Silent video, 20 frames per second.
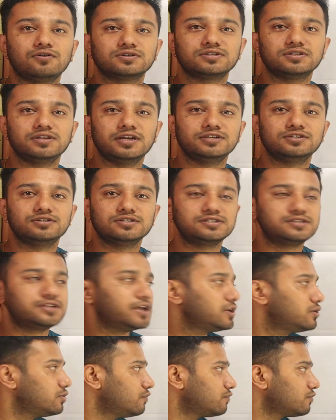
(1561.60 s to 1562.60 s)
the oxidation
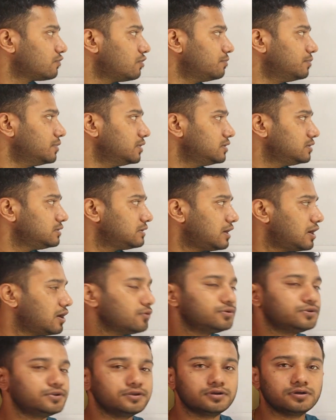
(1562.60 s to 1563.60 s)
state of cobalt
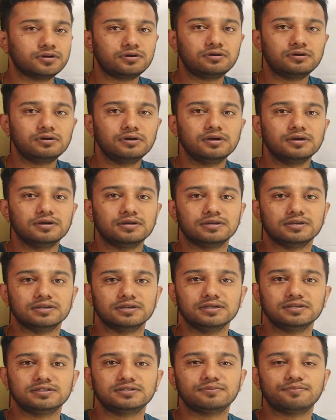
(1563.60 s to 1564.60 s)
out here
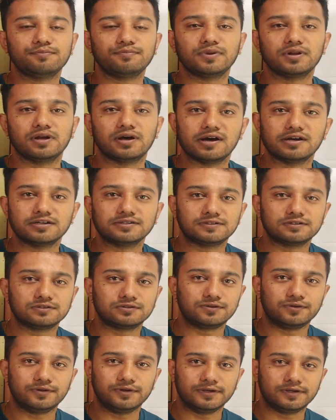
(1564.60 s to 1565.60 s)
is
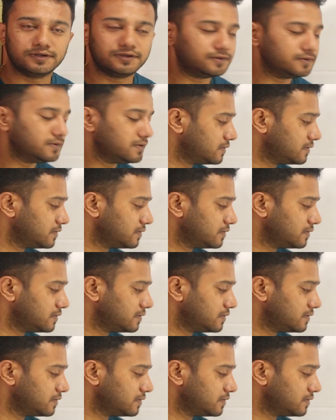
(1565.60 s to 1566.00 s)
+3.